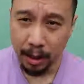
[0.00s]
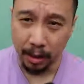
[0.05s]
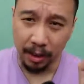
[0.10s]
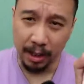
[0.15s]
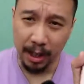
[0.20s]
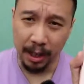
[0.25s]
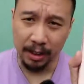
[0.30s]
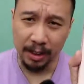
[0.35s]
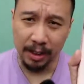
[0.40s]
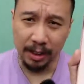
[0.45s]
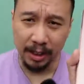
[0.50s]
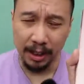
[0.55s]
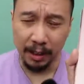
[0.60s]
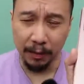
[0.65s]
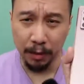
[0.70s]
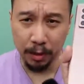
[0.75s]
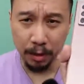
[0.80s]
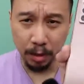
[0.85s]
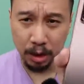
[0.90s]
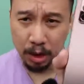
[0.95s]
Now the Galaxy Z
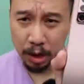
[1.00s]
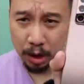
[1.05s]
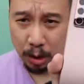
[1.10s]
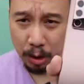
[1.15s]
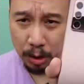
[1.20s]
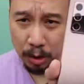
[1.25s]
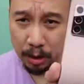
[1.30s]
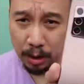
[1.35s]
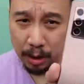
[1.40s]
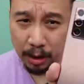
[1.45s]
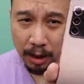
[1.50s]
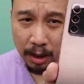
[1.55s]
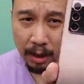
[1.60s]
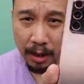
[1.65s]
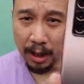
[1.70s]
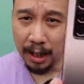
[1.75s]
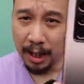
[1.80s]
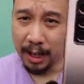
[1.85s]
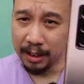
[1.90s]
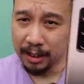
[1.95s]
Fold 2
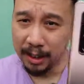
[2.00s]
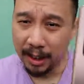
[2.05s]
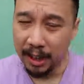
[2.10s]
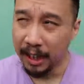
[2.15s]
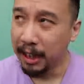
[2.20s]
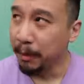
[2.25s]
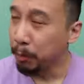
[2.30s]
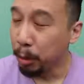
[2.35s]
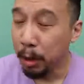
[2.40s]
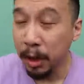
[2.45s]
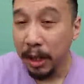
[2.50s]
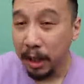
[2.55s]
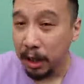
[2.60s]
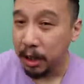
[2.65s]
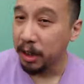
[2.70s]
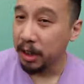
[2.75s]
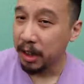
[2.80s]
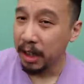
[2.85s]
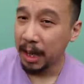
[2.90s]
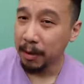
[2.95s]
has a pretty
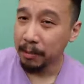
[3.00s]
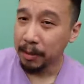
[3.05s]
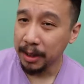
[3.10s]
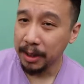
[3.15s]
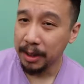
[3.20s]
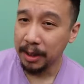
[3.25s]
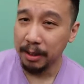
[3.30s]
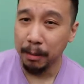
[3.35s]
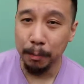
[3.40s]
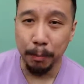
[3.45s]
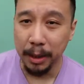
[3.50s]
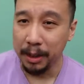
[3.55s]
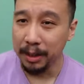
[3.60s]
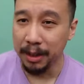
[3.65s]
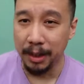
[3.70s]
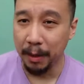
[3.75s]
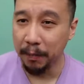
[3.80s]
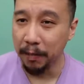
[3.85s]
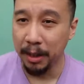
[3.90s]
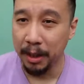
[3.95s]
good camera system, but it's
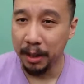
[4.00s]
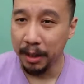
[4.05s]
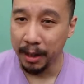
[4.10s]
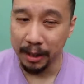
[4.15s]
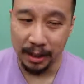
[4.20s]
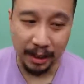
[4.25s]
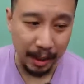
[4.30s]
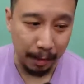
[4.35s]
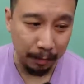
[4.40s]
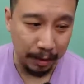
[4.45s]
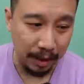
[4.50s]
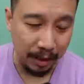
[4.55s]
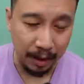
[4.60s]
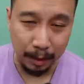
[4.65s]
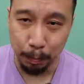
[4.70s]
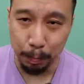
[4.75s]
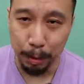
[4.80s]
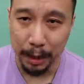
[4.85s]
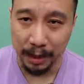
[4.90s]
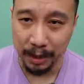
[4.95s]
definitely not Samsung's
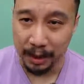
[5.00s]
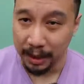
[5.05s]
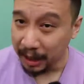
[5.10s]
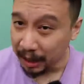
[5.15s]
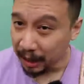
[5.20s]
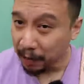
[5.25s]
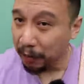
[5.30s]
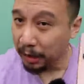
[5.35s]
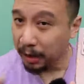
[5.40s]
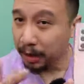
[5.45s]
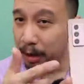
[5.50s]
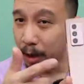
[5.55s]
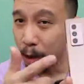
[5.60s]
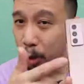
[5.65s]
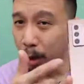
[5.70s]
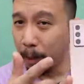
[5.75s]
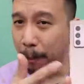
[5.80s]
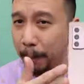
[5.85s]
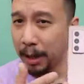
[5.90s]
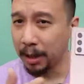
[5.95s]
best. Even
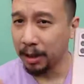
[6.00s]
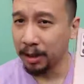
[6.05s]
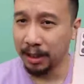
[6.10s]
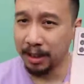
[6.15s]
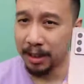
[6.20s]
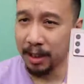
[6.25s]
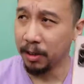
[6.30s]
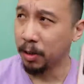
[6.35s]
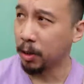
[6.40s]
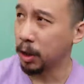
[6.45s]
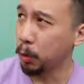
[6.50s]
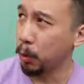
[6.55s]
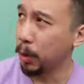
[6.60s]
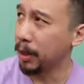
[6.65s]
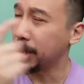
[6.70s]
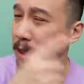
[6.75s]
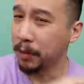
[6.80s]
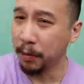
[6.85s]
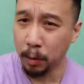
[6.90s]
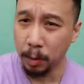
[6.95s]
going by the standards when
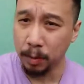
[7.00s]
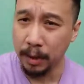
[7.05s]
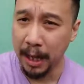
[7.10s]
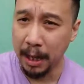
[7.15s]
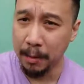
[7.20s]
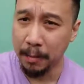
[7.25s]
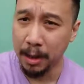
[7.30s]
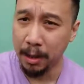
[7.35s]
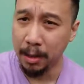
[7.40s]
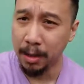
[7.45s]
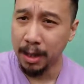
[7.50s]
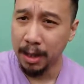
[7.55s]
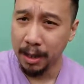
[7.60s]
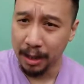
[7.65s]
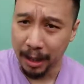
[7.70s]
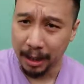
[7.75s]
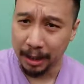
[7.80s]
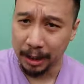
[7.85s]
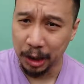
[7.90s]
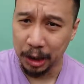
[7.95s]
this phone came out
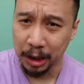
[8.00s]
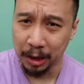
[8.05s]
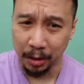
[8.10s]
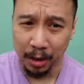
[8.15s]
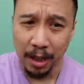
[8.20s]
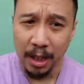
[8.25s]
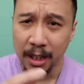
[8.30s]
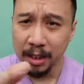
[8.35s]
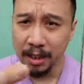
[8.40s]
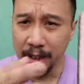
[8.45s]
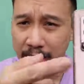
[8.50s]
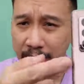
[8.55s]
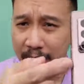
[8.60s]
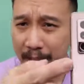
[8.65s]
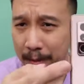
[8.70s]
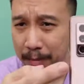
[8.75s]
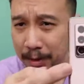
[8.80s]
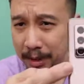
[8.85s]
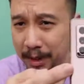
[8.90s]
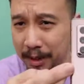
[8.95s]
last year, this
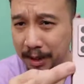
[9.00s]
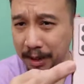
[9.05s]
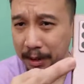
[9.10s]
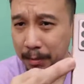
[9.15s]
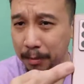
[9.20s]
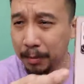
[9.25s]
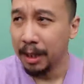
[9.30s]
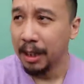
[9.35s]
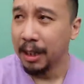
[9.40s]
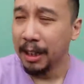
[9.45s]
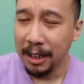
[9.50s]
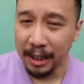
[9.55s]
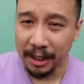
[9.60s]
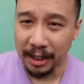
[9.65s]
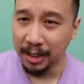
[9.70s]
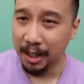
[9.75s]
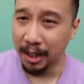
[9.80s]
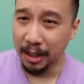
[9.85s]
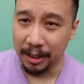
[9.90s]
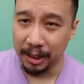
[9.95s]
camera system
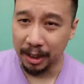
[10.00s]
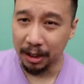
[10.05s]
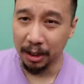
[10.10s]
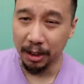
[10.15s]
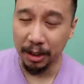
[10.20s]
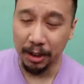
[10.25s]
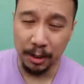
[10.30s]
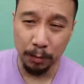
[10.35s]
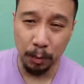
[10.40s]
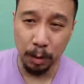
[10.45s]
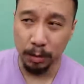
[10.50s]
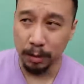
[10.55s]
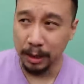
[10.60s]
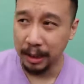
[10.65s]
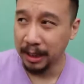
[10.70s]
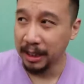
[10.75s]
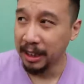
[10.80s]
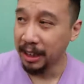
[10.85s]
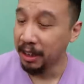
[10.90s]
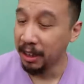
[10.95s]
is not as good as what was
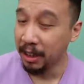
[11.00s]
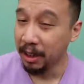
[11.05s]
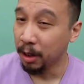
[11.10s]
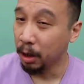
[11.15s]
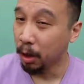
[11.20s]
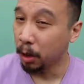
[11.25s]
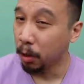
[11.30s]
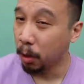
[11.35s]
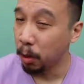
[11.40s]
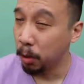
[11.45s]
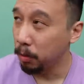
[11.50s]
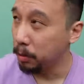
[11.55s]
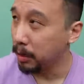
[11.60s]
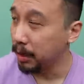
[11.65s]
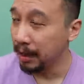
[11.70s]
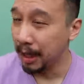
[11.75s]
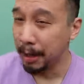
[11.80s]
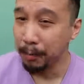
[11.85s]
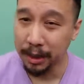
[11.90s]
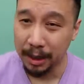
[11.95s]
seen in the
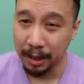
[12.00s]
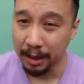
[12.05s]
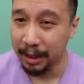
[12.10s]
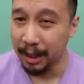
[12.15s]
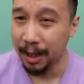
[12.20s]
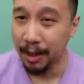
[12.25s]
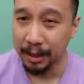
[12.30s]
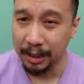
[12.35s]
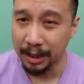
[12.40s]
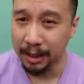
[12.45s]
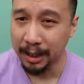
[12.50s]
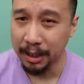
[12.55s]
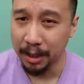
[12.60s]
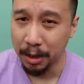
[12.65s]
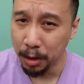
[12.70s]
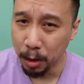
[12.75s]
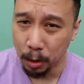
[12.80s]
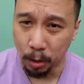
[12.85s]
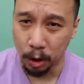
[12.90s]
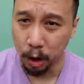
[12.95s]
Samsung Galaxy
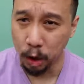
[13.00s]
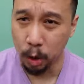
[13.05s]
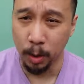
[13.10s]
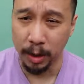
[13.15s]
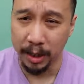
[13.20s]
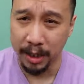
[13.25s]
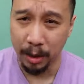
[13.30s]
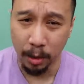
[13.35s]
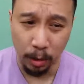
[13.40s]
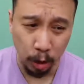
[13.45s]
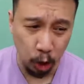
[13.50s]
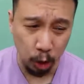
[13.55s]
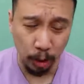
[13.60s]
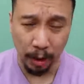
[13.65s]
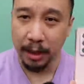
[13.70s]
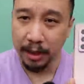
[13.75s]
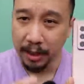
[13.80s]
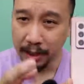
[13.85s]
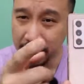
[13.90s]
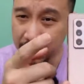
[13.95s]
Note 20 Ultra.
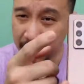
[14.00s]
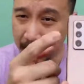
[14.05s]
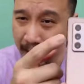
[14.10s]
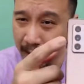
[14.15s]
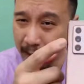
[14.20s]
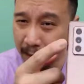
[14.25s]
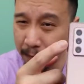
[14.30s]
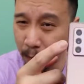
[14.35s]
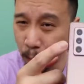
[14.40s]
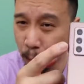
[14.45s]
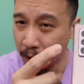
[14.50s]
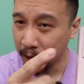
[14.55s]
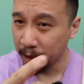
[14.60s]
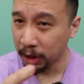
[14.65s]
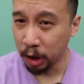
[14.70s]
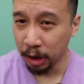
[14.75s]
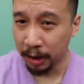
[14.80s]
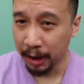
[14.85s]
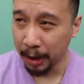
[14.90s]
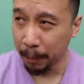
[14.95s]
It does not have the
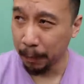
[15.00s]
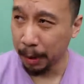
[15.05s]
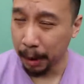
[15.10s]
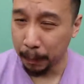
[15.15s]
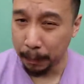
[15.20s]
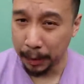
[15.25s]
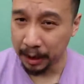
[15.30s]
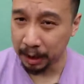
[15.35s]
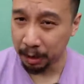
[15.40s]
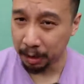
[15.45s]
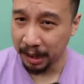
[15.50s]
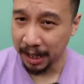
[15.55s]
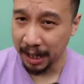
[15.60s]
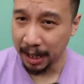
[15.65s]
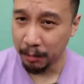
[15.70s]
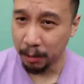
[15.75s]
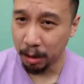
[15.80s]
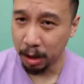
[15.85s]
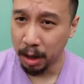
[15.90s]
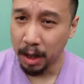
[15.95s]
108 megapixel
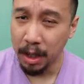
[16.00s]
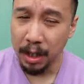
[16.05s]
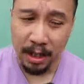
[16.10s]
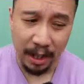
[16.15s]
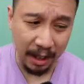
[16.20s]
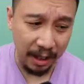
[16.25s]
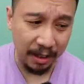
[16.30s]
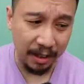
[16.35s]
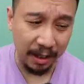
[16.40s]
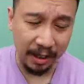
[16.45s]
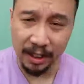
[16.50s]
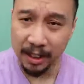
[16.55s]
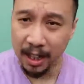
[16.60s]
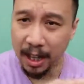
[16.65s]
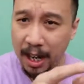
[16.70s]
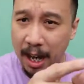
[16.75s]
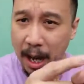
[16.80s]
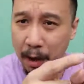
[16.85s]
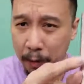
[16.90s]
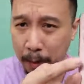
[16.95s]
camera and it does
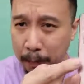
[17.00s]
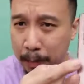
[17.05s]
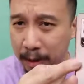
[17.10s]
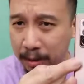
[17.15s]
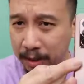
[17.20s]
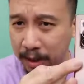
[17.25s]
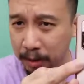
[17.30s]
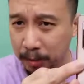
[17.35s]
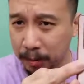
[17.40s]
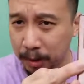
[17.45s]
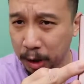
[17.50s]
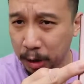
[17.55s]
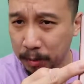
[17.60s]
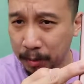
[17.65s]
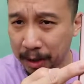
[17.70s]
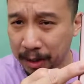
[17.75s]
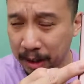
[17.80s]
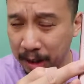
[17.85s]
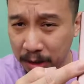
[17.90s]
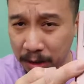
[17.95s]
not have a periscope zoom
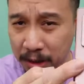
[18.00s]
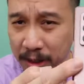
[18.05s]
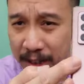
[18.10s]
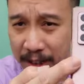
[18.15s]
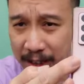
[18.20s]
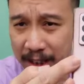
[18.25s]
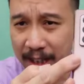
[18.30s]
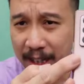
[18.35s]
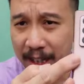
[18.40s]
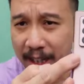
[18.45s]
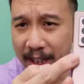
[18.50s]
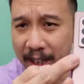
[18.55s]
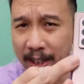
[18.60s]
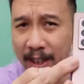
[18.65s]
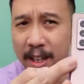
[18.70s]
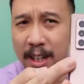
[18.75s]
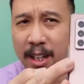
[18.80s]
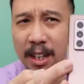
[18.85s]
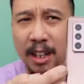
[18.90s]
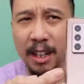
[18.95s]
lens. So you're just getting
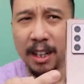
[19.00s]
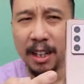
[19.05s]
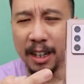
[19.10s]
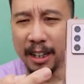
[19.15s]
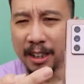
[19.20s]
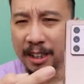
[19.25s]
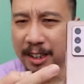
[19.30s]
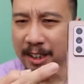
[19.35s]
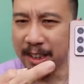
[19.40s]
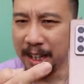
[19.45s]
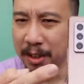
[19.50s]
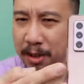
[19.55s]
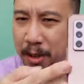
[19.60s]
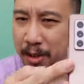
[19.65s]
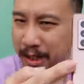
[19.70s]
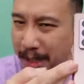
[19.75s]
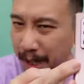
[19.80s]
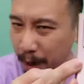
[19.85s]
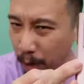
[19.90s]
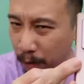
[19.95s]
a
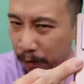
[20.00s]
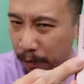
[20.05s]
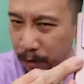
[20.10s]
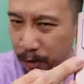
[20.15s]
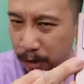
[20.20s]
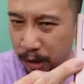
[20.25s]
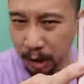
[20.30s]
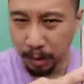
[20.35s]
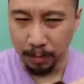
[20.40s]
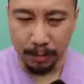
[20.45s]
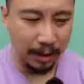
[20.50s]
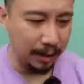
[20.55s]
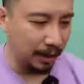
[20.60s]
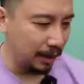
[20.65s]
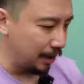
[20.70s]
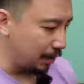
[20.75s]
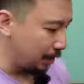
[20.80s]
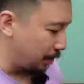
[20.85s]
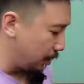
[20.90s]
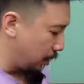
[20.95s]
standard telephoto zoom
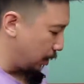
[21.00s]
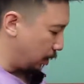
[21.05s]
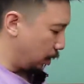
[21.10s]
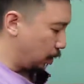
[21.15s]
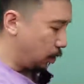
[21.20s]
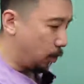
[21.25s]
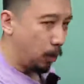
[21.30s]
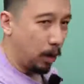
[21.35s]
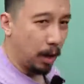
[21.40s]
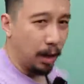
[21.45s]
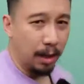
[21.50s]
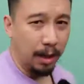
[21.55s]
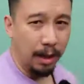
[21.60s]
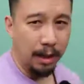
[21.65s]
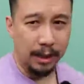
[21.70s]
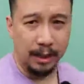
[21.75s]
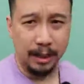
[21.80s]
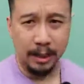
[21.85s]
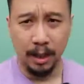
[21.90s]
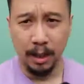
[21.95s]
lens here,
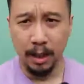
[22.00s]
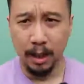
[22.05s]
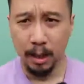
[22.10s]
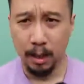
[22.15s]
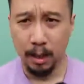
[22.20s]
whereas